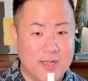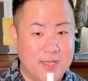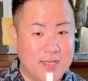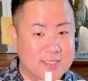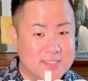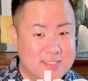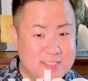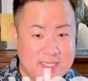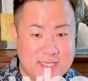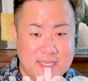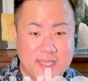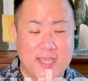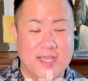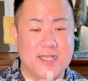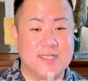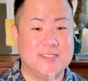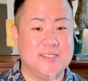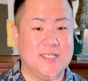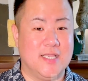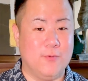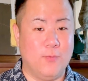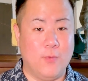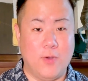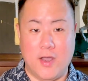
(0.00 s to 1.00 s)
a TX,
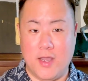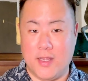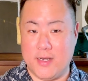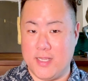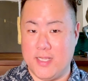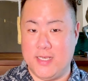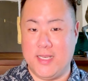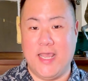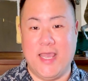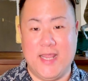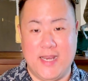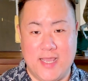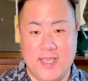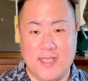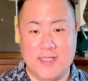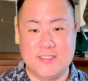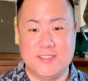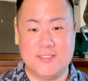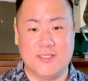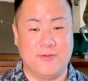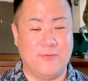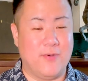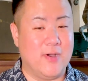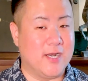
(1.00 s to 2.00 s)
I want an NX,
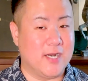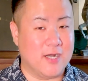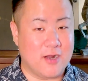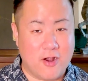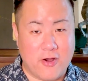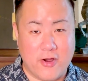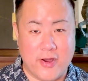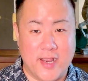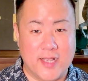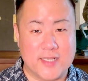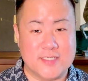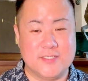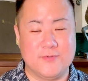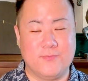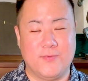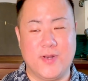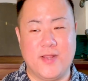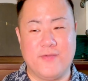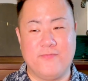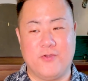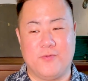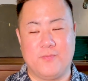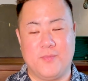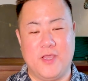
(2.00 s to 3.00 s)
or I want an RX, or
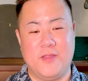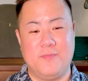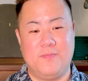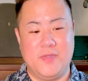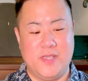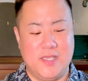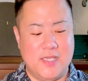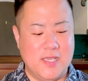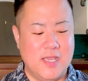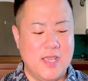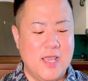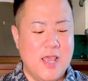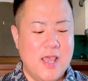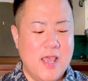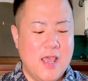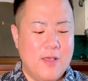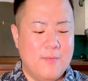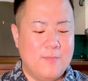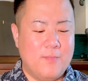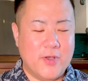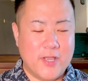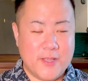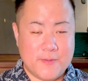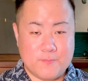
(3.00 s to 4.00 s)
whatever it might be.
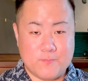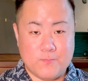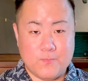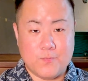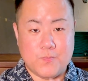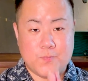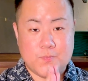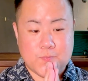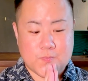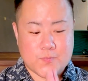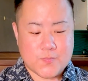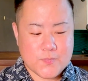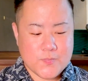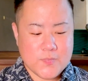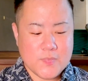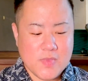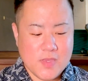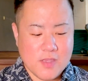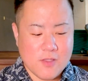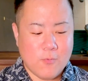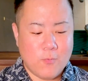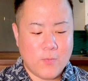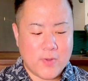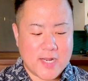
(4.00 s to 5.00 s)
But
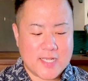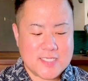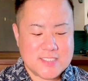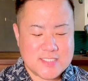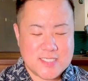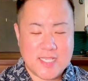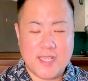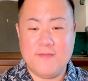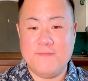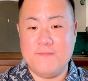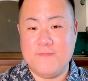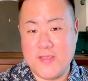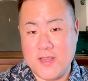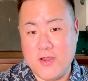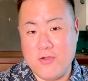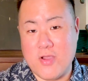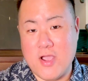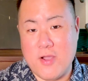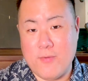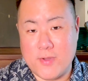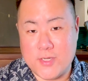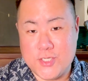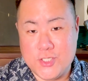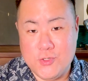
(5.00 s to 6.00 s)
when I say figure
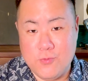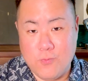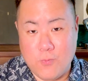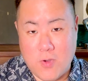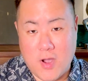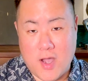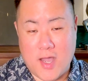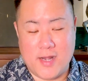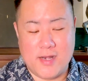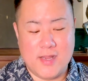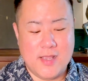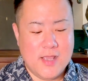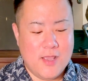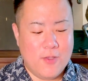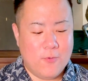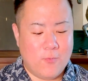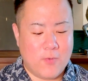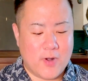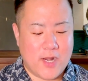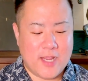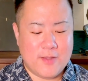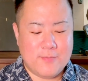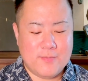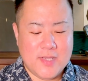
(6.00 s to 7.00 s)
out what you want, what
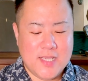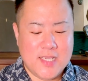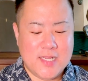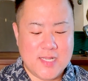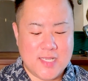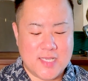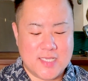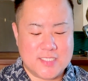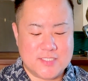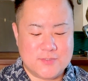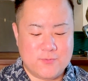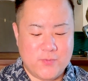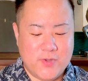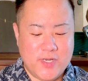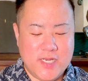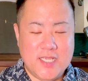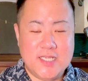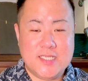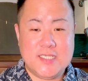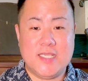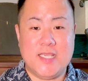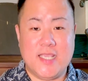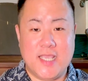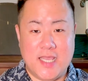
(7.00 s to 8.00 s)
I mean is we need
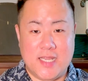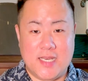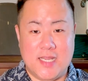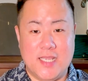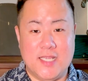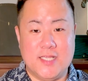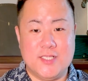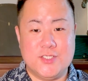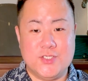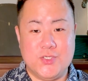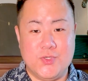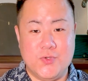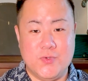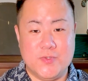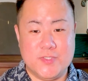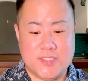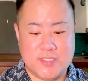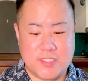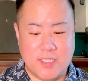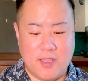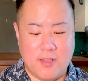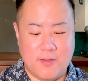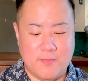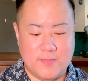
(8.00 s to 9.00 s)
to get into
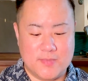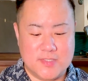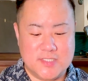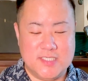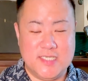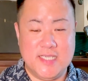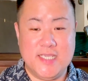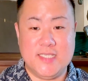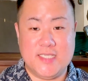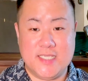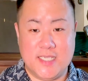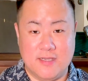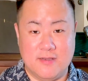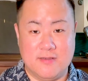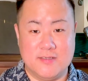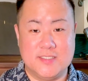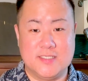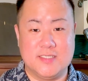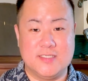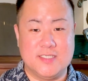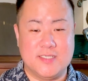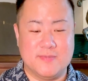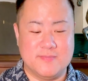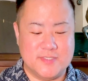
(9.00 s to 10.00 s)
some details
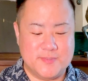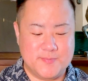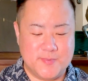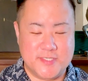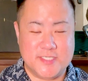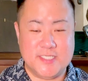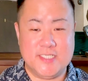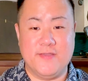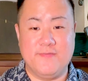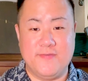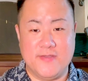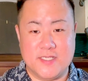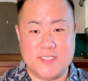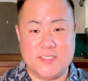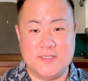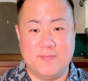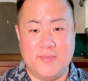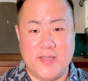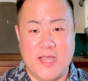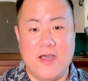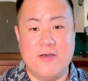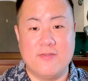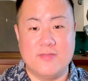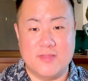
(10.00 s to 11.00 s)
and some specifics
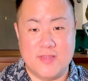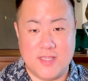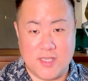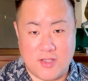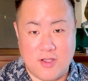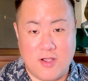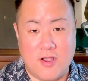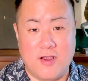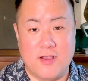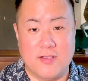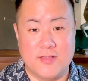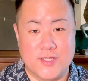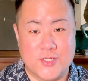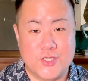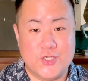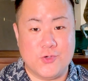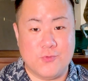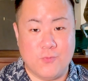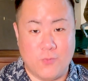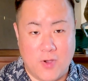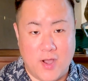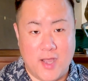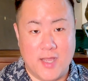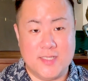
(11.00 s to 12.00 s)
about the car that you
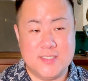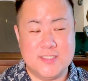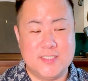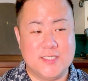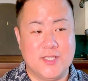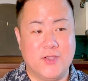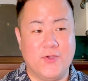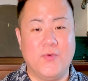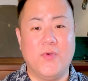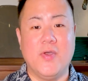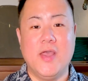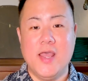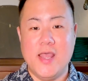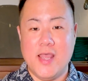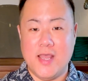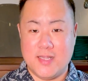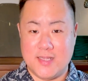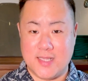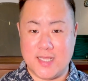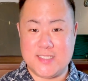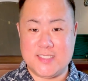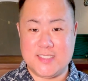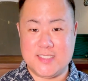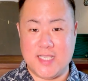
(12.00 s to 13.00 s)
want. So
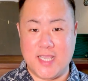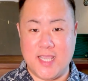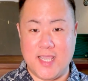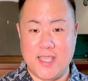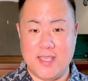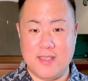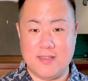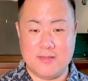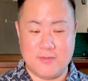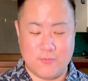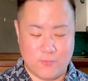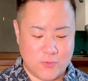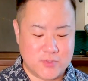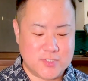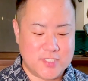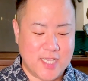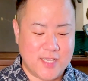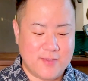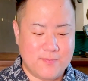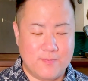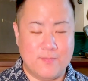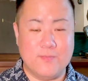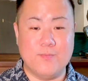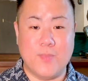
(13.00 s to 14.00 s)
let's say we'll
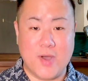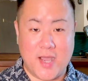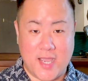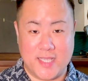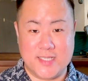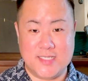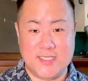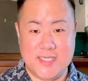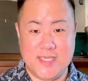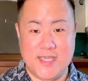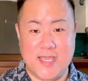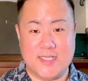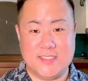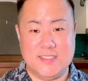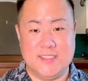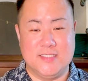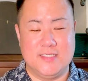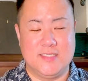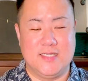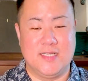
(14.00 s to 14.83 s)
take my TX as an